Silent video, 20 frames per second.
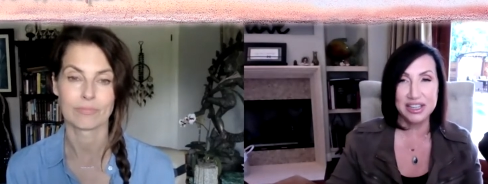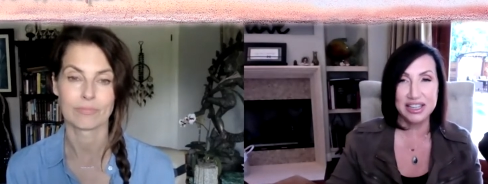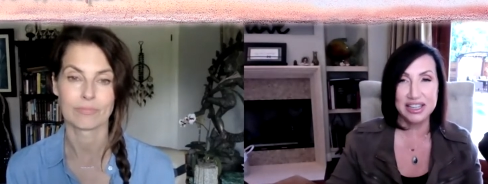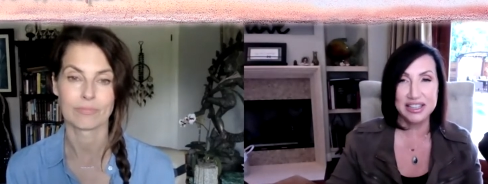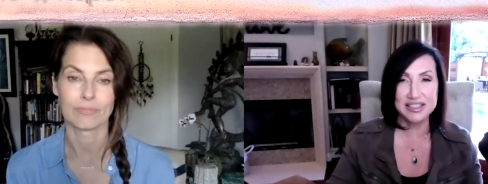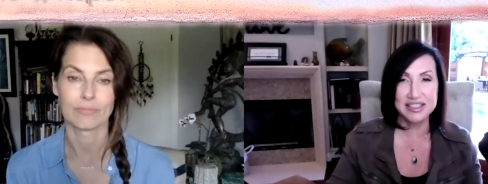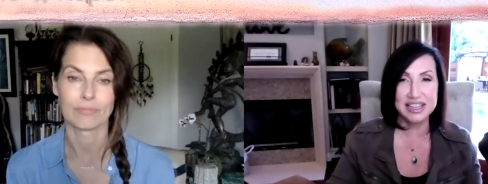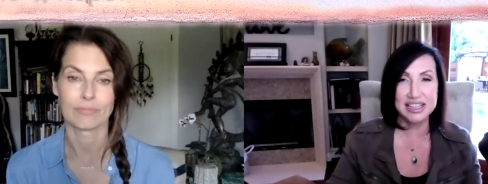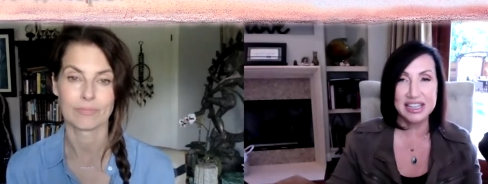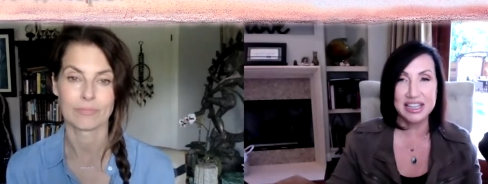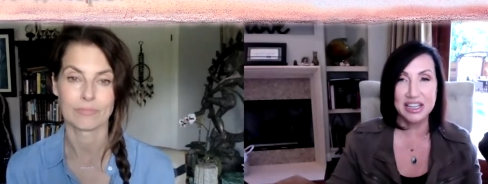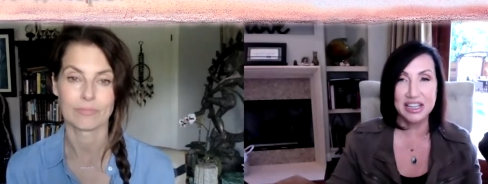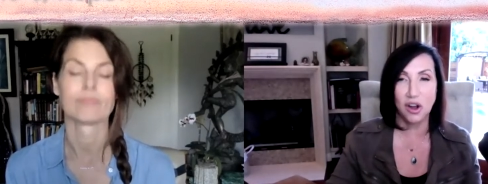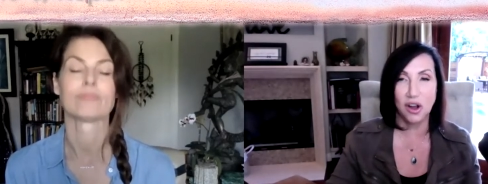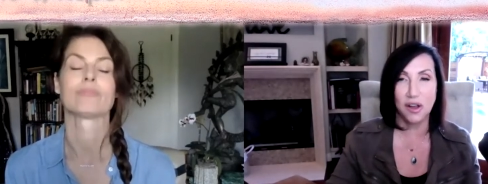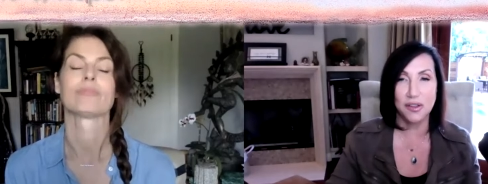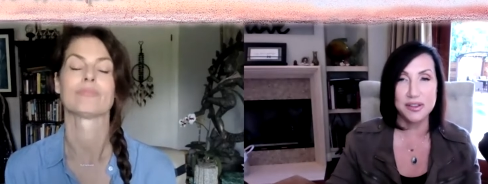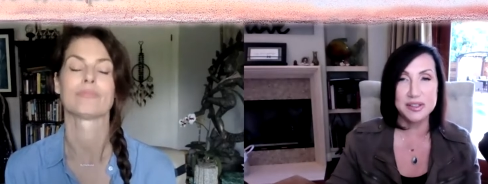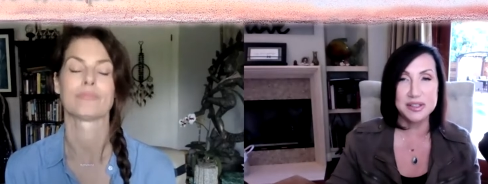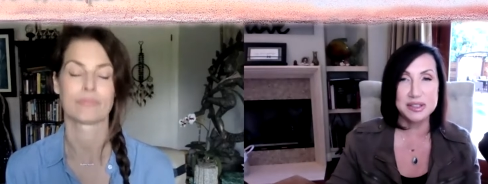Speaker 1: day. It's taking in
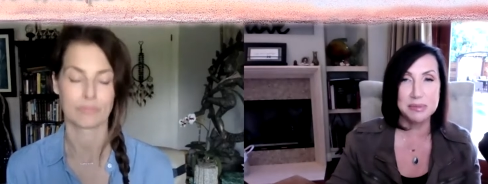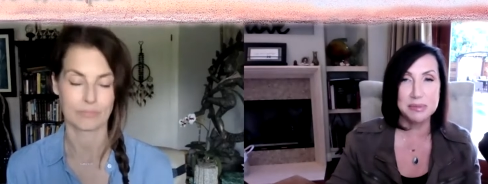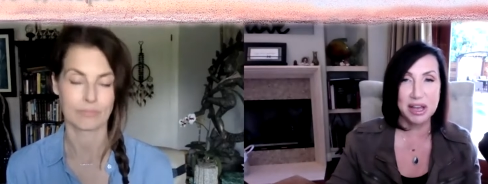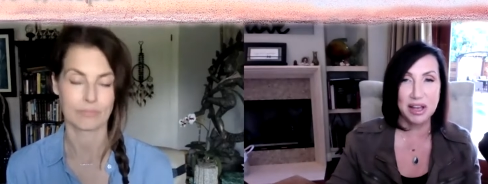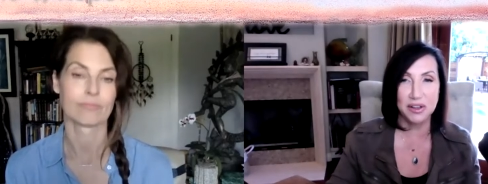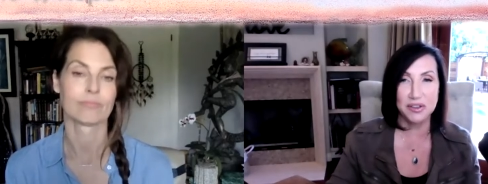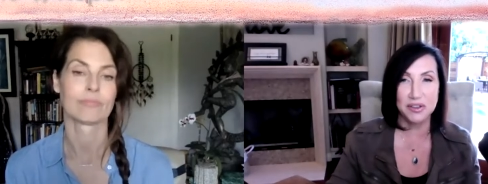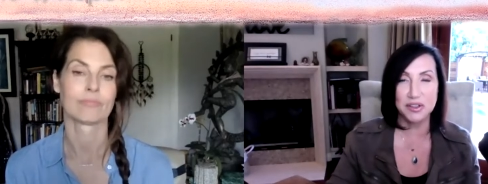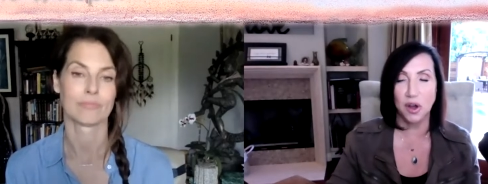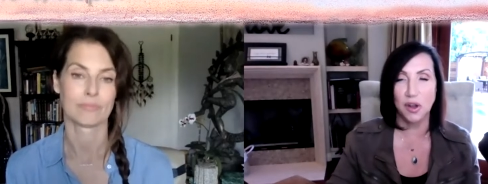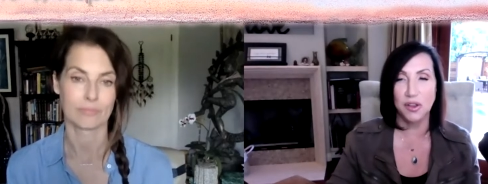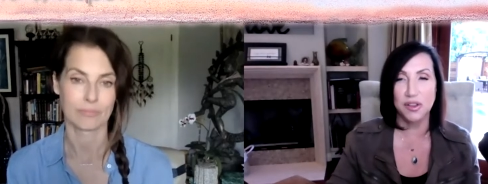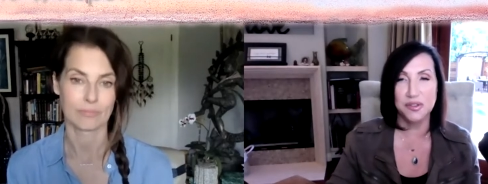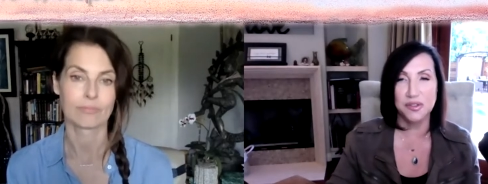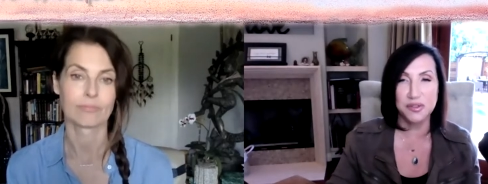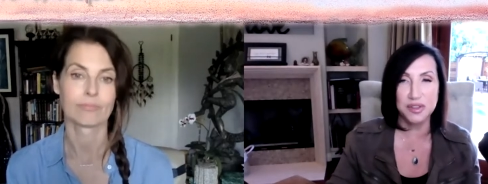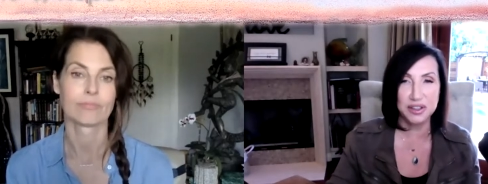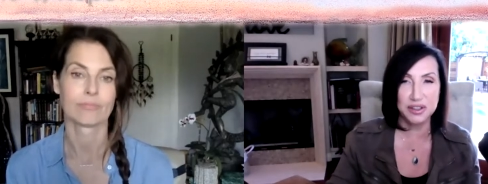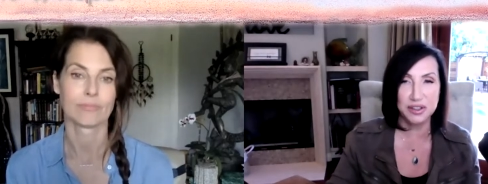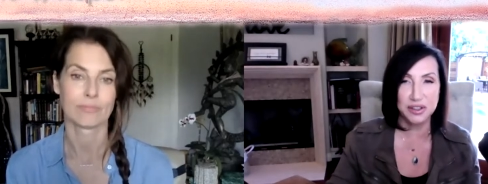all the smells, all the
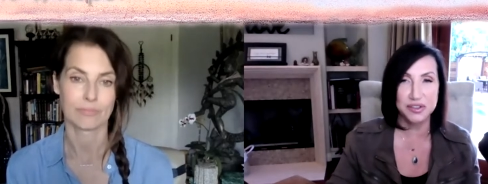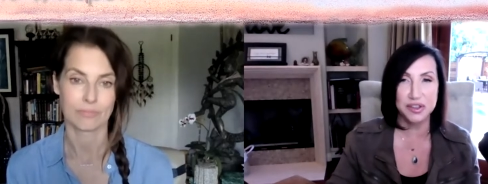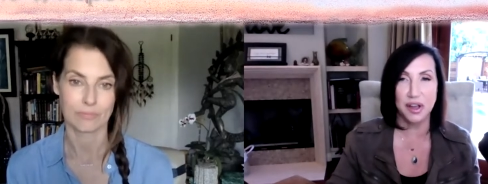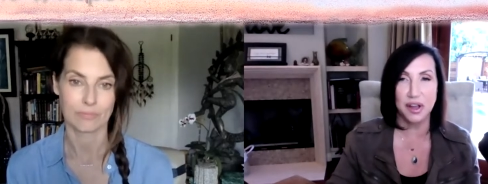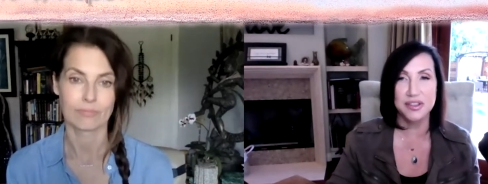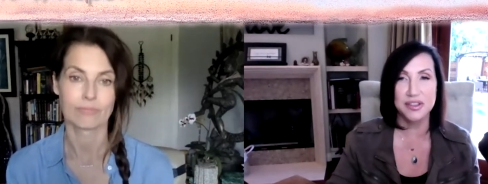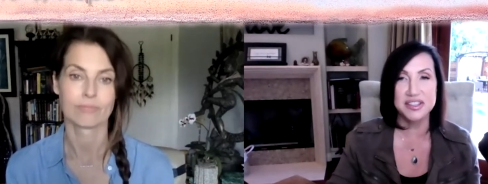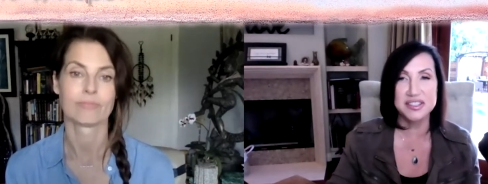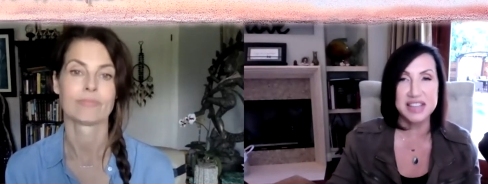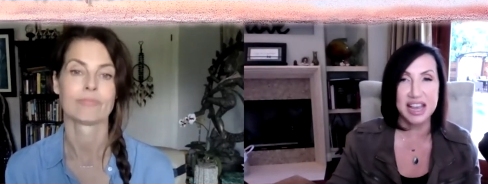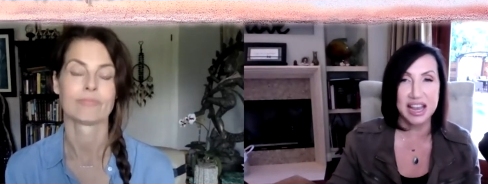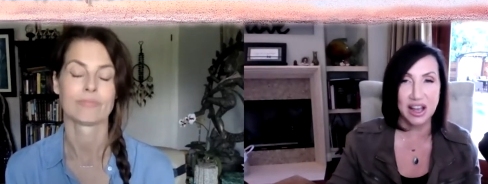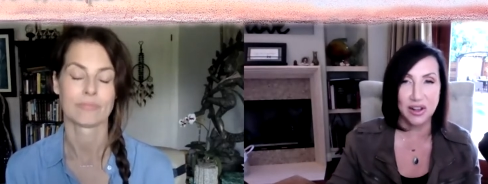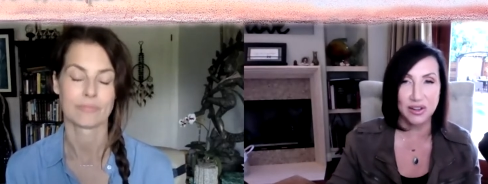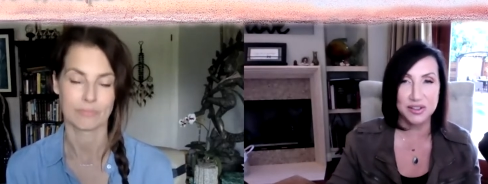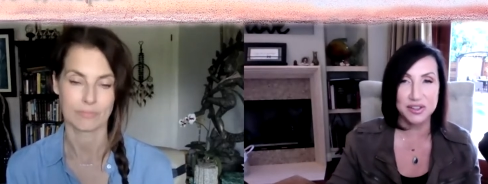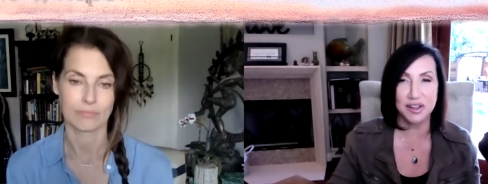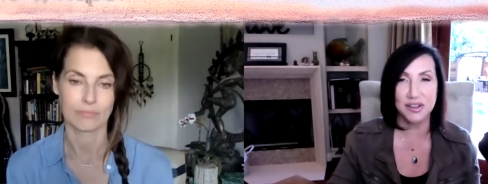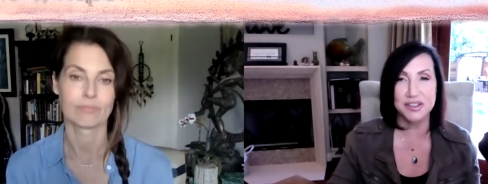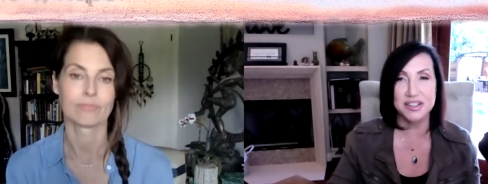feels, all the
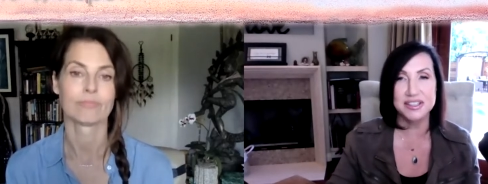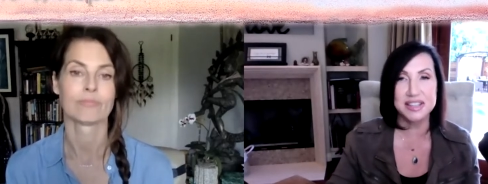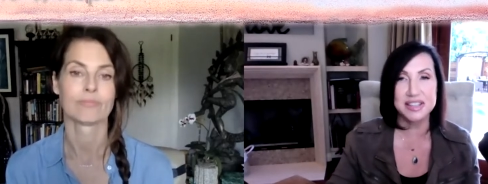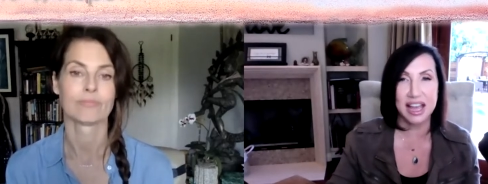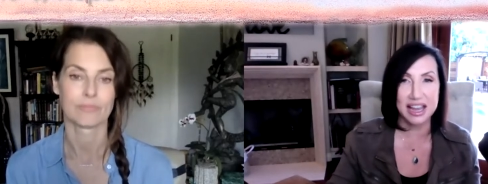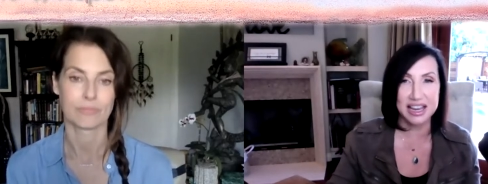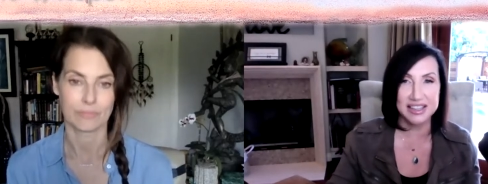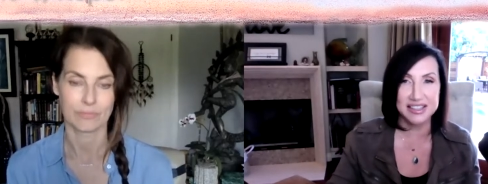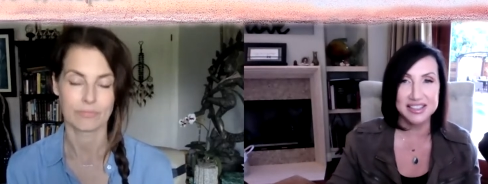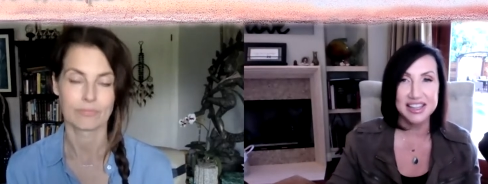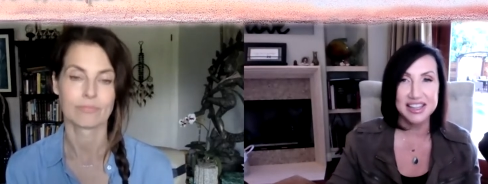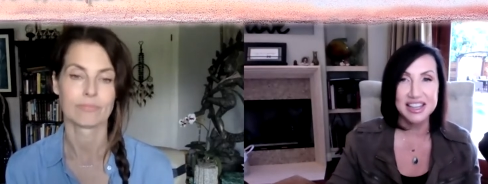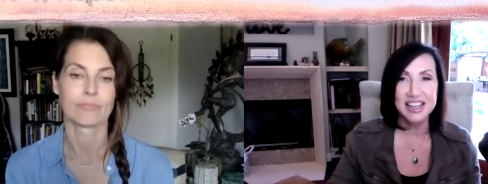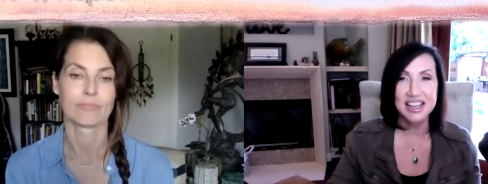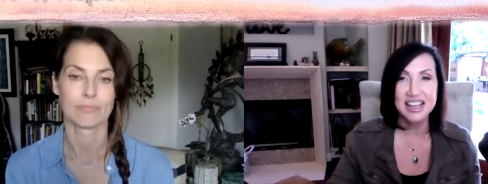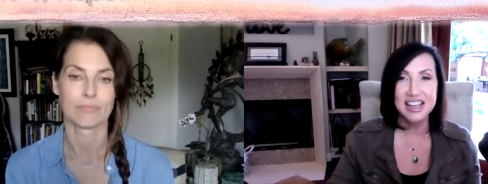sounds, all the sights.